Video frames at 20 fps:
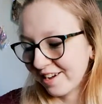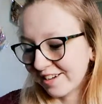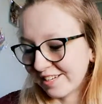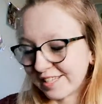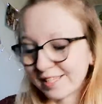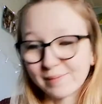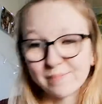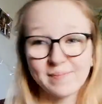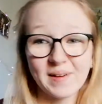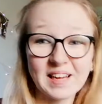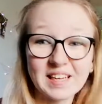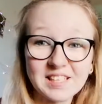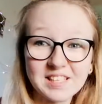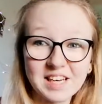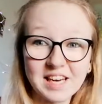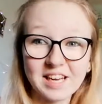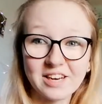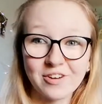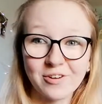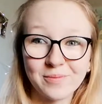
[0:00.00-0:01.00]

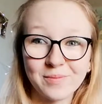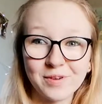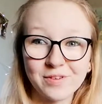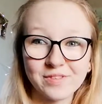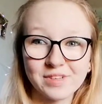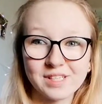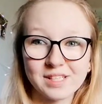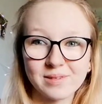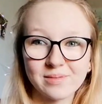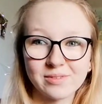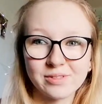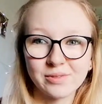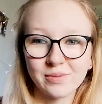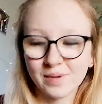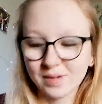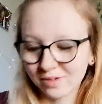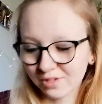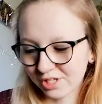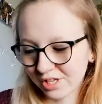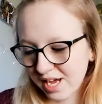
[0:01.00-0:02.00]
Especially not moving someone's
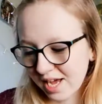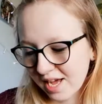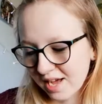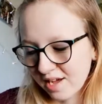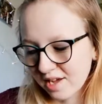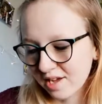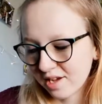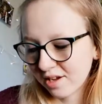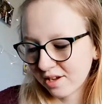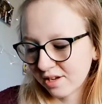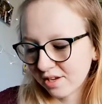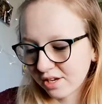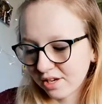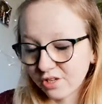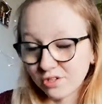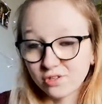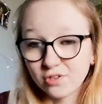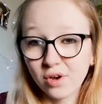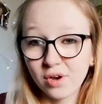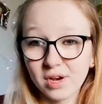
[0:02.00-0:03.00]
wheelchair,
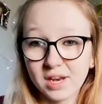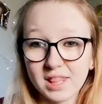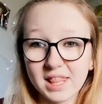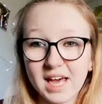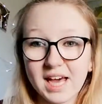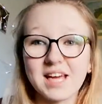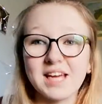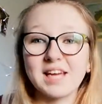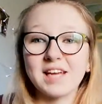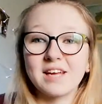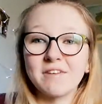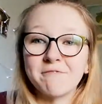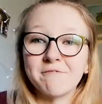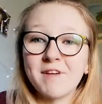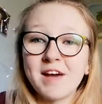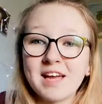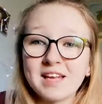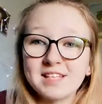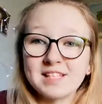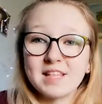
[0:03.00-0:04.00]
because not only that, it
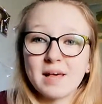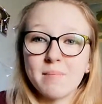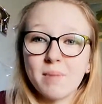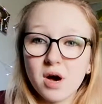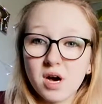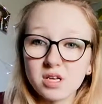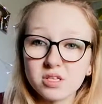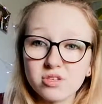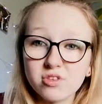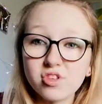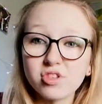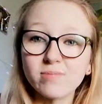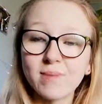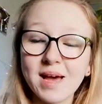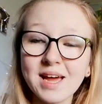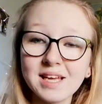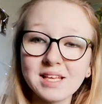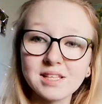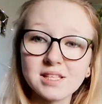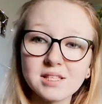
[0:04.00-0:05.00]
invades their personal
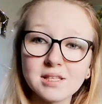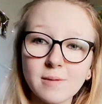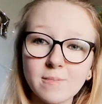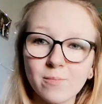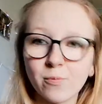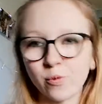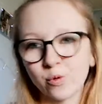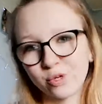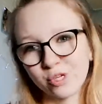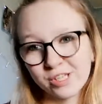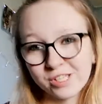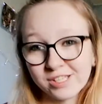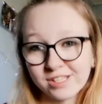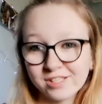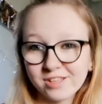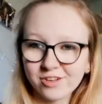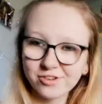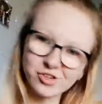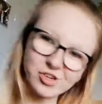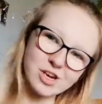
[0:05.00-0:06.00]
space, which is
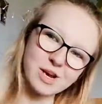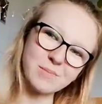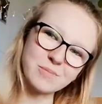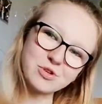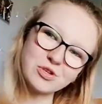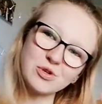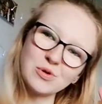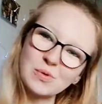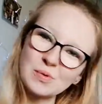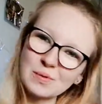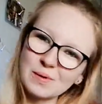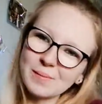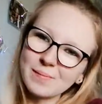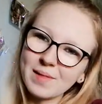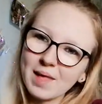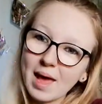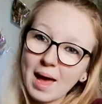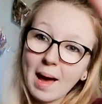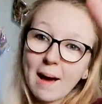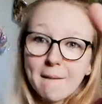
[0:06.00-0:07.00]
something number two,
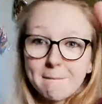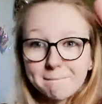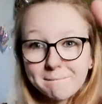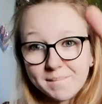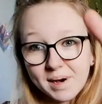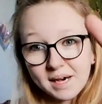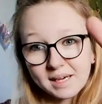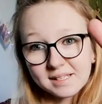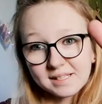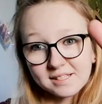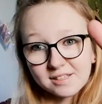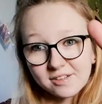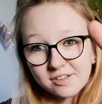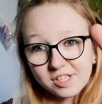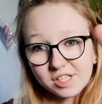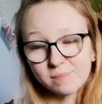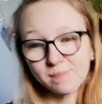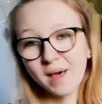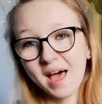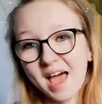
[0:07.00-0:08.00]
personal
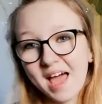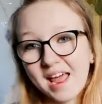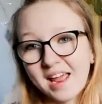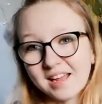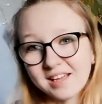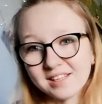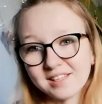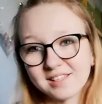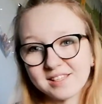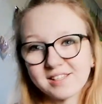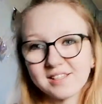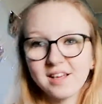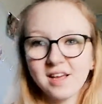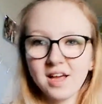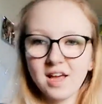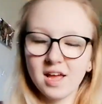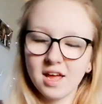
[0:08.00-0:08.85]
space.